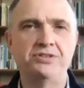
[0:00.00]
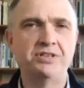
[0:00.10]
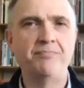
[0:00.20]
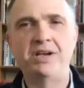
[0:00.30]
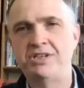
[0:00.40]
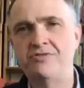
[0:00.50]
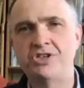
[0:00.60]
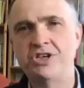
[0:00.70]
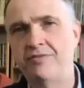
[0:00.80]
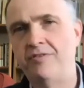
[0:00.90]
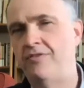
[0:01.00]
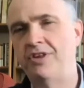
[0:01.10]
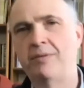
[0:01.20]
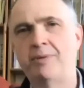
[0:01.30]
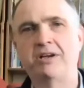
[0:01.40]
the massive shift, if you
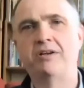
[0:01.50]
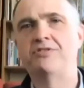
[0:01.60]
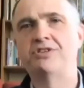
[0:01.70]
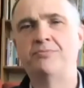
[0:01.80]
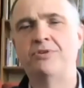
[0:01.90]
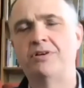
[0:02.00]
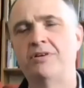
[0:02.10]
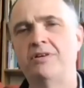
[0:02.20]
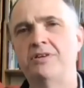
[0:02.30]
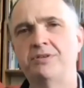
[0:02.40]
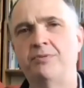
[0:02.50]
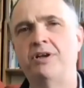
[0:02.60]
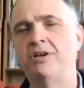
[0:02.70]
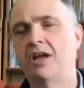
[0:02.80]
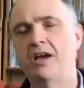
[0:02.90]
think about it, of someone that someone
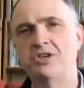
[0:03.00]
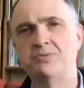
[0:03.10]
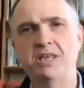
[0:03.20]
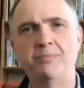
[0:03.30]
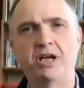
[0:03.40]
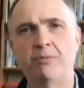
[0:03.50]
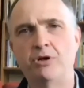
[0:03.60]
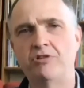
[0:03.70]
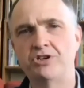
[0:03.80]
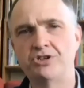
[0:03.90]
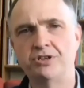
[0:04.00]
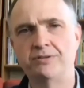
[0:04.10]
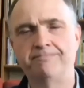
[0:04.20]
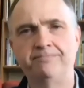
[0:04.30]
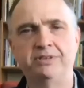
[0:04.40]
undergoes when they become a
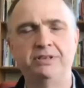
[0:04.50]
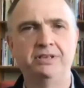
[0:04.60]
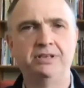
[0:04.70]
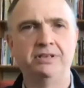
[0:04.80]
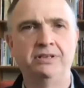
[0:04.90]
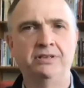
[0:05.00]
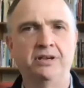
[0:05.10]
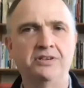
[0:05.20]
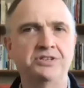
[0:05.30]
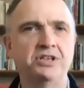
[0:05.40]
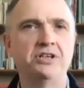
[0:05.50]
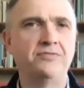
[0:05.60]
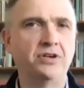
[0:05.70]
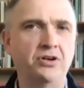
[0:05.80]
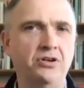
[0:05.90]
Christian. A concern
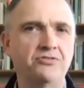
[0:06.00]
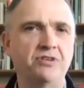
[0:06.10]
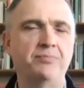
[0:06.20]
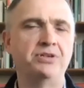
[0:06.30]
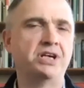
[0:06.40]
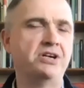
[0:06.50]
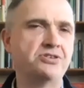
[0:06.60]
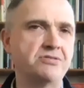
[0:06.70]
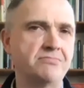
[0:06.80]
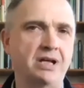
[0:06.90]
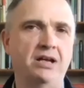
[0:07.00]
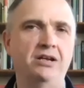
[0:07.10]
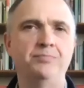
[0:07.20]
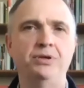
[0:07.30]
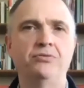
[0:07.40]
for God's reputation,
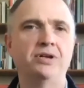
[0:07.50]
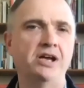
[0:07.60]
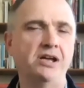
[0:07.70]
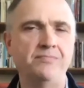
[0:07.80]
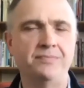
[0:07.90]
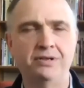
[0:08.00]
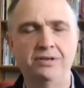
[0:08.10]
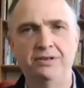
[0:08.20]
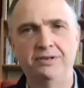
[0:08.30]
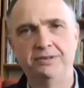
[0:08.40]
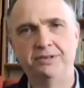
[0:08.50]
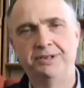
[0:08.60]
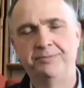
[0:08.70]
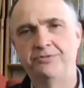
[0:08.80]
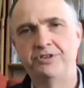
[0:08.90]
hallowed be your name,
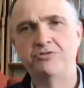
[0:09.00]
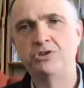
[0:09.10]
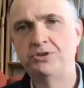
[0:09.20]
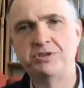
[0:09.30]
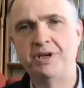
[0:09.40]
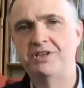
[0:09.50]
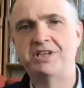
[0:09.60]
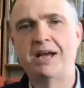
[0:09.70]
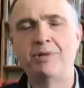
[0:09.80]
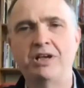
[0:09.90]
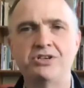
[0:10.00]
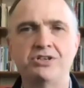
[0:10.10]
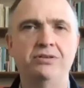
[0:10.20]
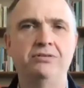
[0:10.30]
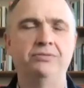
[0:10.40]
and for his rule to be
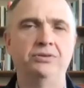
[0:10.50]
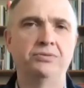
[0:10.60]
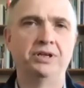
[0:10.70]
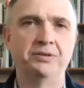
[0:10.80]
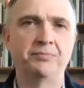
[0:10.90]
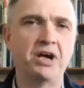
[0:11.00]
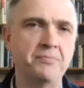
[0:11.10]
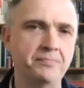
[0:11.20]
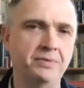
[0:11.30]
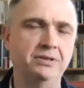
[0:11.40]
established, your kingdom come,